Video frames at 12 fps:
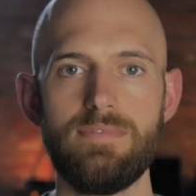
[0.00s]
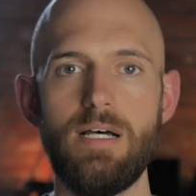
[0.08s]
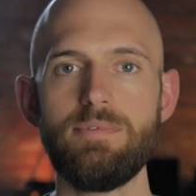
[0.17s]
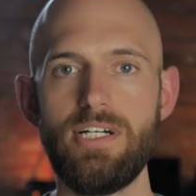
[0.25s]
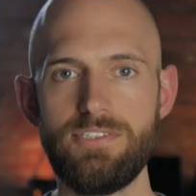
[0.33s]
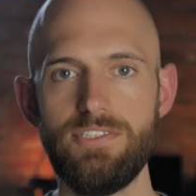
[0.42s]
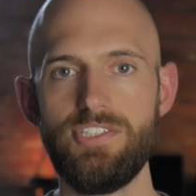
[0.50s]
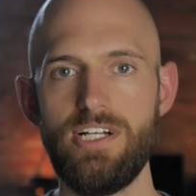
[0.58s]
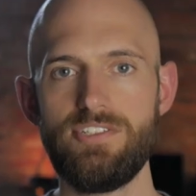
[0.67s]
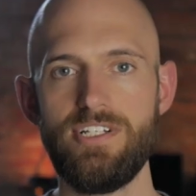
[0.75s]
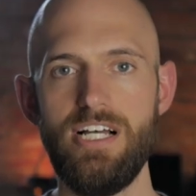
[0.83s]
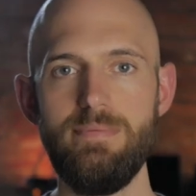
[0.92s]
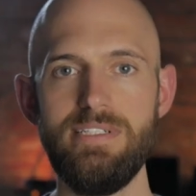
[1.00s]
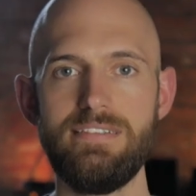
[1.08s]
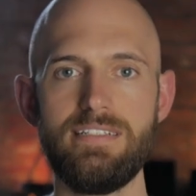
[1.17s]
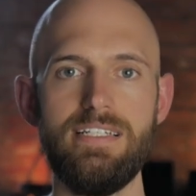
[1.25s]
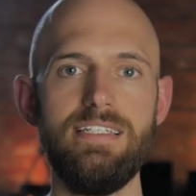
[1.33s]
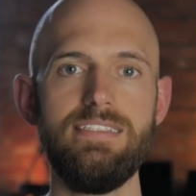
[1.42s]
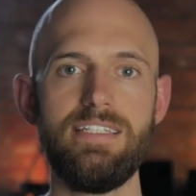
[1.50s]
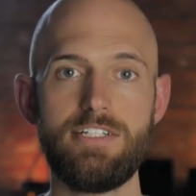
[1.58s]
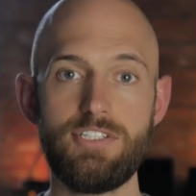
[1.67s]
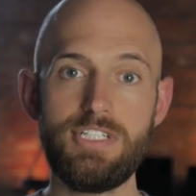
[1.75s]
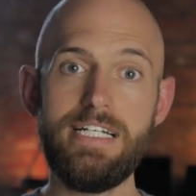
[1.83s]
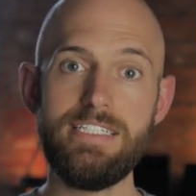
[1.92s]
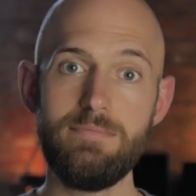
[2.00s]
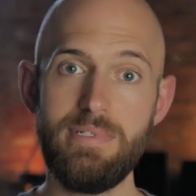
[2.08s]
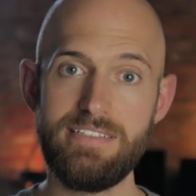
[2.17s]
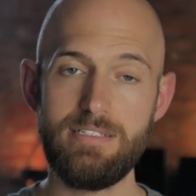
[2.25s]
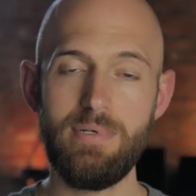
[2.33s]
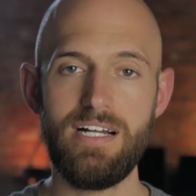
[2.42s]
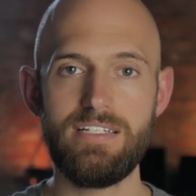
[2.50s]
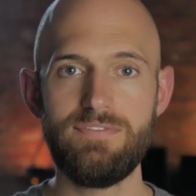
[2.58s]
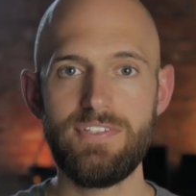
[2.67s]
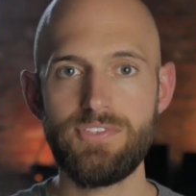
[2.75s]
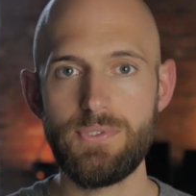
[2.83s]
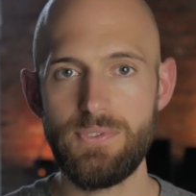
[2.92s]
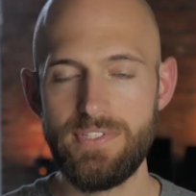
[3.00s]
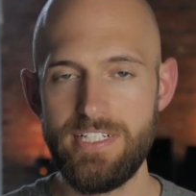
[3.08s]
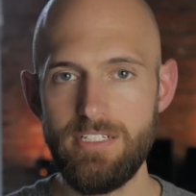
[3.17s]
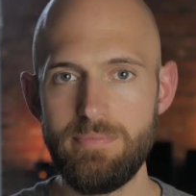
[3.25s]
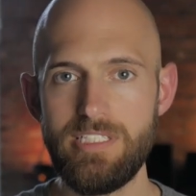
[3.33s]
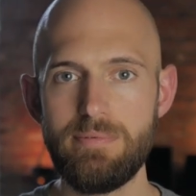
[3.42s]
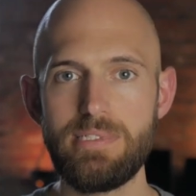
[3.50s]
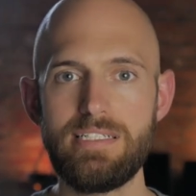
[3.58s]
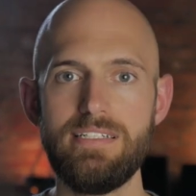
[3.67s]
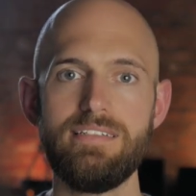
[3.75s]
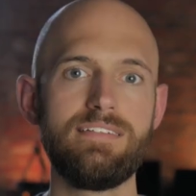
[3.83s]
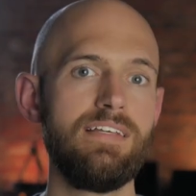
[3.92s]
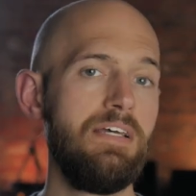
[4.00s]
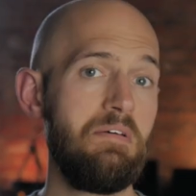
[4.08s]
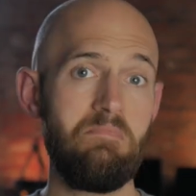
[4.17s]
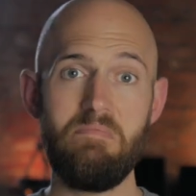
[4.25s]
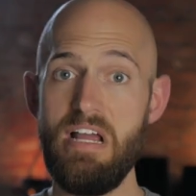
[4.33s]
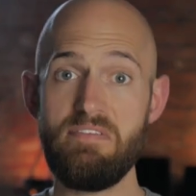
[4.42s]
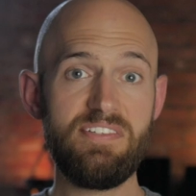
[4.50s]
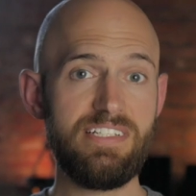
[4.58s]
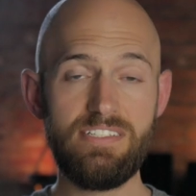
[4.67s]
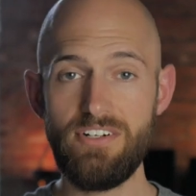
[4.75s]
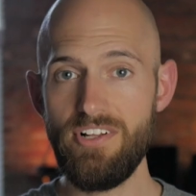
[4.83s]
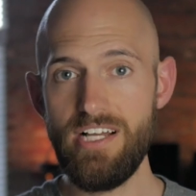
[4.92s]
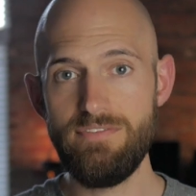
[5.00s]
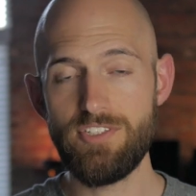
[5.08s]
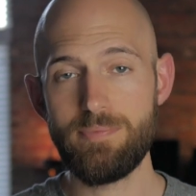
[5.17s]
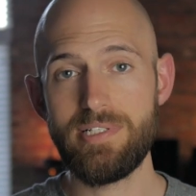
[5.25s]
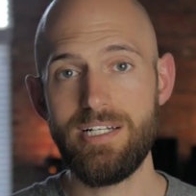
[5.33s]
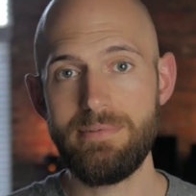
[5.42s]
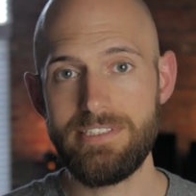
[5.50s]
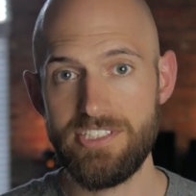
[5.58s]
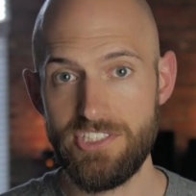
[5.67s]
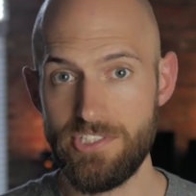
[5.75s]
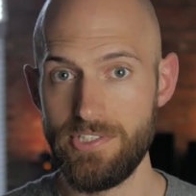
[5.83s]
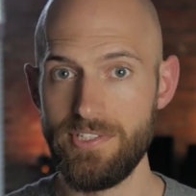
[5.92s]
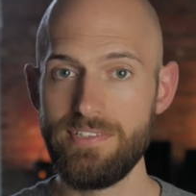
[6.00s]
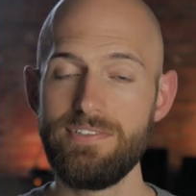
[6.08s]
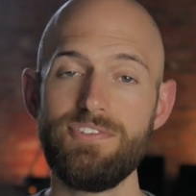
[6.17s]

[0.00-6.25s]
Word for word: I'm Dr. Josh Simons, and I created Busybody Physical Therapy because everything in our life is becoming digital.